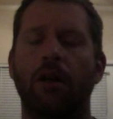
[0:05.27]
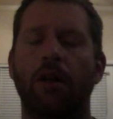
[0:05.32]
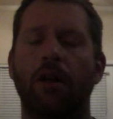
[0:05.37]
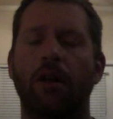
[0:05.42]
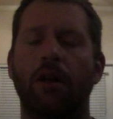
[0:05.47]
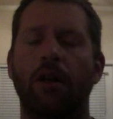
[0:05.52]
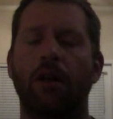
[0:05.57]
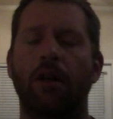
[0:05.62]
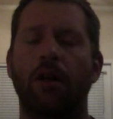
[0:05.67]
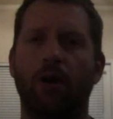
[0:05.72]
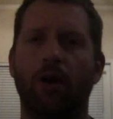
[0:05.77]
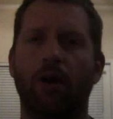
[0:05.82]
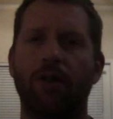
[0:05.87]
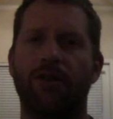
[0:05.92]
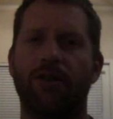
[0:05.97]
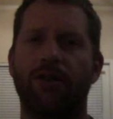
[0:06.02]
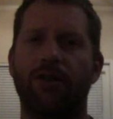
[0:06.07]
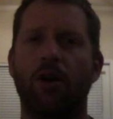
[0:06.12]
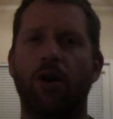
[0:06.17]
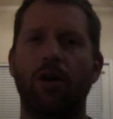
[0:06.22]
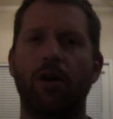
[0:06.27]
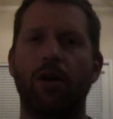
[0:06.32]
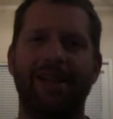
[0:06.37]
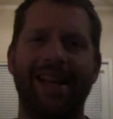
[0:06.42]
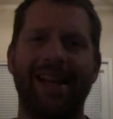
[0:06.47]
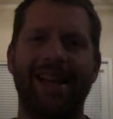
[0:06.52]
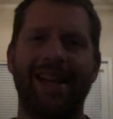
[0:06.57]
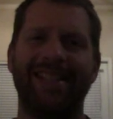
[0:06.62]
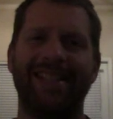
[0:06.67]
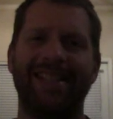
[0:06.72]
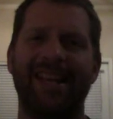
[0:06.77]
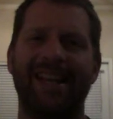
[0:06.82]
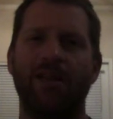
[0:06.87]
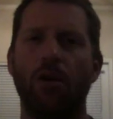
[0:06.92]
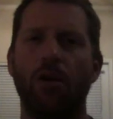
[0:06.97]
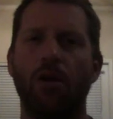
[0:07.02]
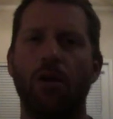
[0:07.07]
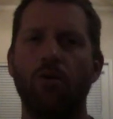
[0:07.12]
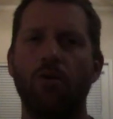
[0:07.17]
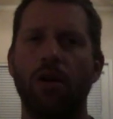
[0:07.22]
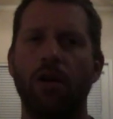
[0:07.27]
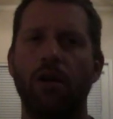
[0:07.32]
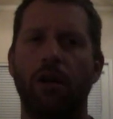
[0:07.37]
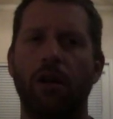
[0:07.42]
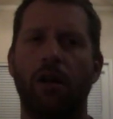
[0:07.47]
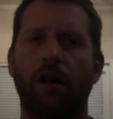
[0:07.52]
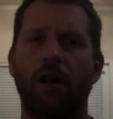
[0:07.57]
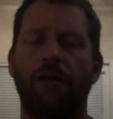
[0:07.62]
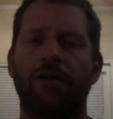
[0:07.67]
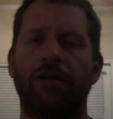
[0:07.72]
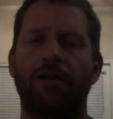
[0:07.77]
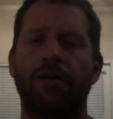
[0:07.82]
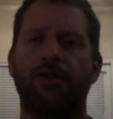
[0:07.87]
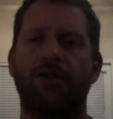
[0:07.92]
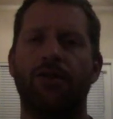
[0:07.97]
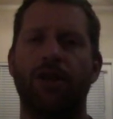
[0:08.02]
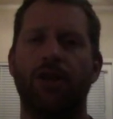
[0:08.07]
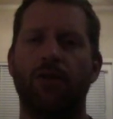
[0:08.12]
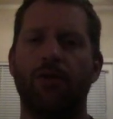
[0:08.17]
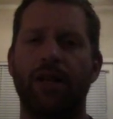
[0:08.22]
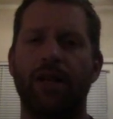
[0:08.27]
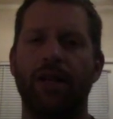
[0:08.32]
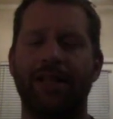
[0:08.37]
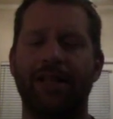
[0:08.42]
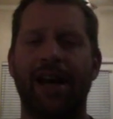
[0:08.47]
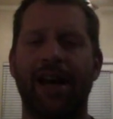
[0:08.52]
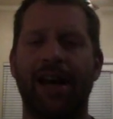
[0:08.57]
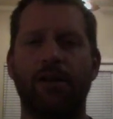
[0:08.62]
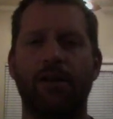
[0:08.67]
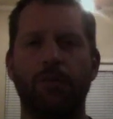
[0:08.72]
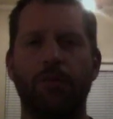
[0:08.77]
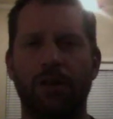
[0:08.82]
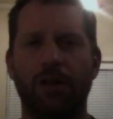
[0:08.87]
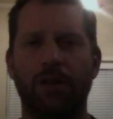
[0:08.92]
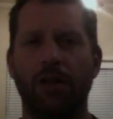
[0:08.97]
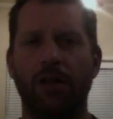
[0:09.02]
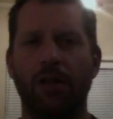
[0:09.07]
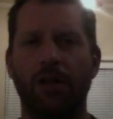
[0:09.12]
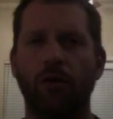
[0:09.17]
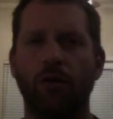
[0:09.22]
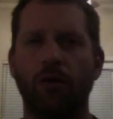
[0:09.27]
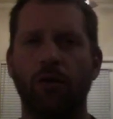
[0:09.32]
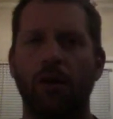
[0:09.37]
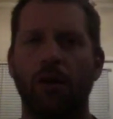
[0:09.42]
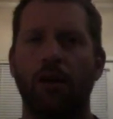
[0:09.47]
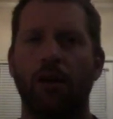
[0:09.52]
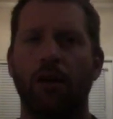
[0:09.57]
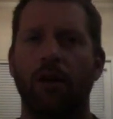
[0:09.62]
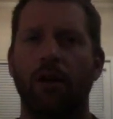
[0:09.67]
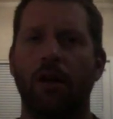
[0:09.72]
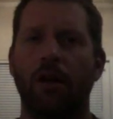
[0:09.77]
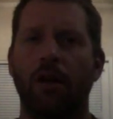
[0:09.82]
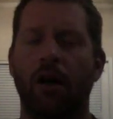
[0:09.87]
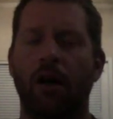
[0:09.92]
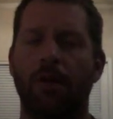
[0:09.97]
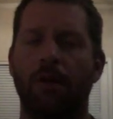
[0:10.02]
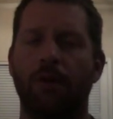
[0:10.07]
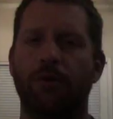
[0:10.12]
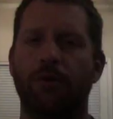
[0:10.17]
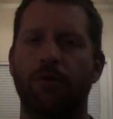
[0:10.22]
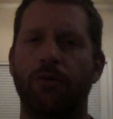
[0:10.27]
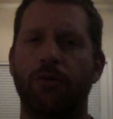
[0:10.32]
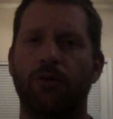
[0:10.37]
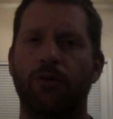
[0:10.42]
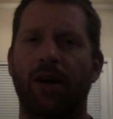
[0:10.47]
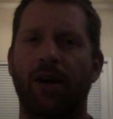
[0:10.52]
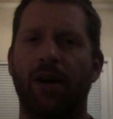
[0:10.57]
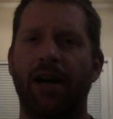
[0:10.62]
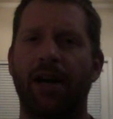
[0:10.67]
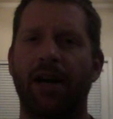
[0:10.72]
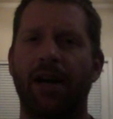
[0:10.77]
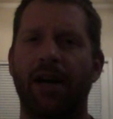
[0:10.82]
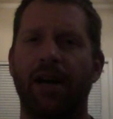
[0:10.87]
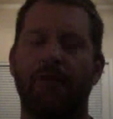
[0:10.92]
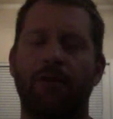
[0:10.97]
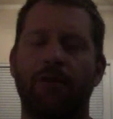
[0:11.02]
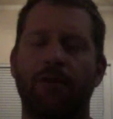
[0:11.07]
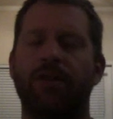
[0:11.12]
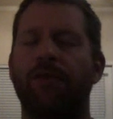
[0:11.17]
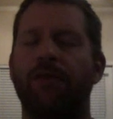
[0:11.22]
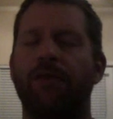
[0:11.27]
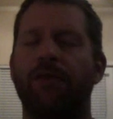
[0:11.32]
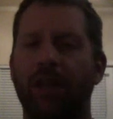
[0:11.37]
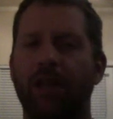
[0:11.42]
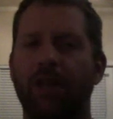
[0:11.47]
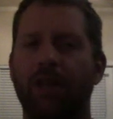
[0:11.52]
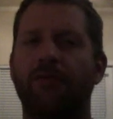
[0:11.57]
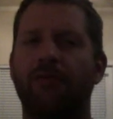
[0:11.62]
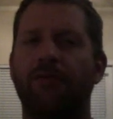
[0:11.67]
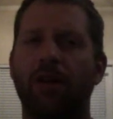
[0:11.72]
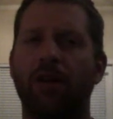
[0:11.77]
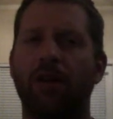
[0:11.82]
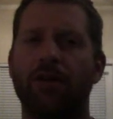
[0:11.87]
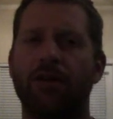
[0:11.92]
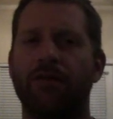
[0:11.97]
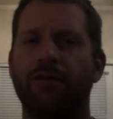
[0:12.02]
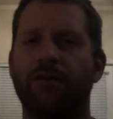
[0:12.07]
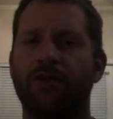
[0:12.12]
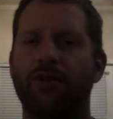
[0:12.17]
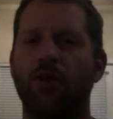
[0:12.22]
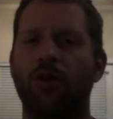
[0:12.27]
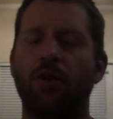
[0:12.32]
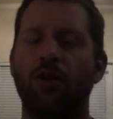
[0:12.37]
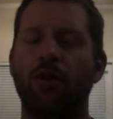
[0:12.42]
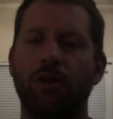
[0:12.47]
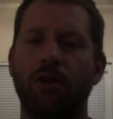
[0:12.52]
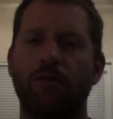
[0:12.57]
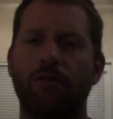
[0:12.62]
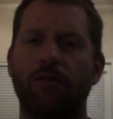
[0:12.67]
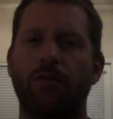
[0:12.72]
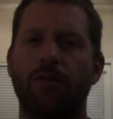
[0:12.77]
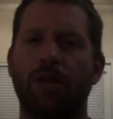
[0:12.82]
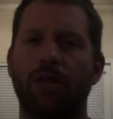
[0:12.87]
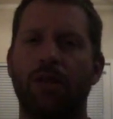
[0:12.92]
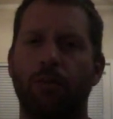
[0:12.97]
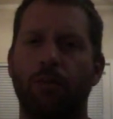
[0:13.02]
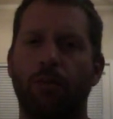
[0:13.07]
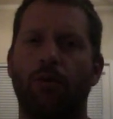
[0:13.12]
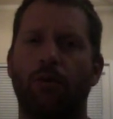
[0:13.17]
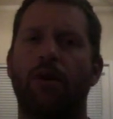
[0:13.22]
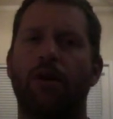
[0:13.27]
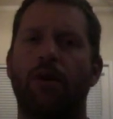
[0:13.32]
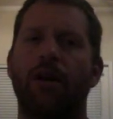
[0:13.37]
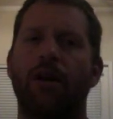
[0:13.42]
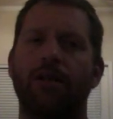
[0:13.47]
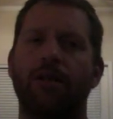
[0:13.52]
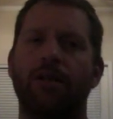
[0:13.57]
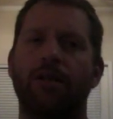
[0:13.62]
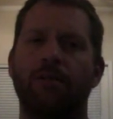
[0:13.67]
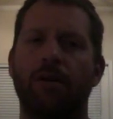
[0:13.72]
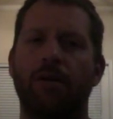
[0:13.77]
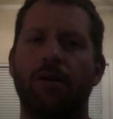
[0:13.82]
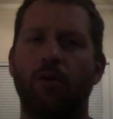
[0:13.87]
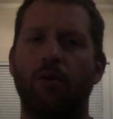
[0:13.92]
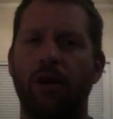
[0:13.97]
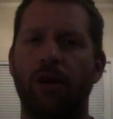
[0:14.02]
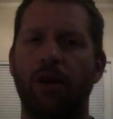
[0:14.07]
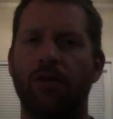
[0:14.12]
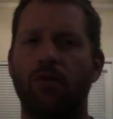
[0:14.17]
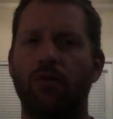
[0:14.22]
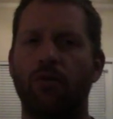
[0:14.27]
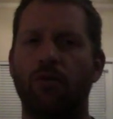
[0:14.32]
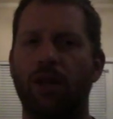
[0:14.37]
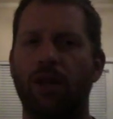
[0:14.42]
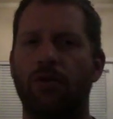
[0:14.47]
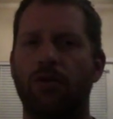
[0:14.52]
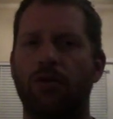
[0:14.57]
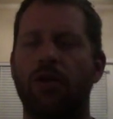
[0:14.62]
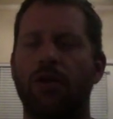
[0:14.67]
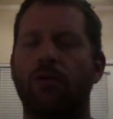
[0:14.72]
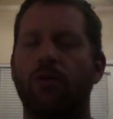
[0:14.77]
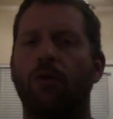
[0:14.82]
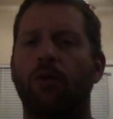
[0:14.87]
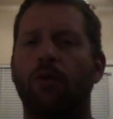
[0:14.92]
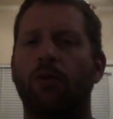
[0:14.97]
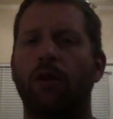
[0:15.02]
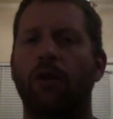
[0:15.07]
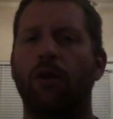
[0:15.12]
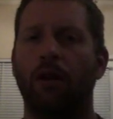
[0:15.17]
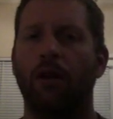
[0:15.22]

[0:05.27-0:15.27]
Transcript: We're going to start at the SA node, and this generates an action potential due to IF channels having an influx of sodium to depolarize the membrane to reach threshold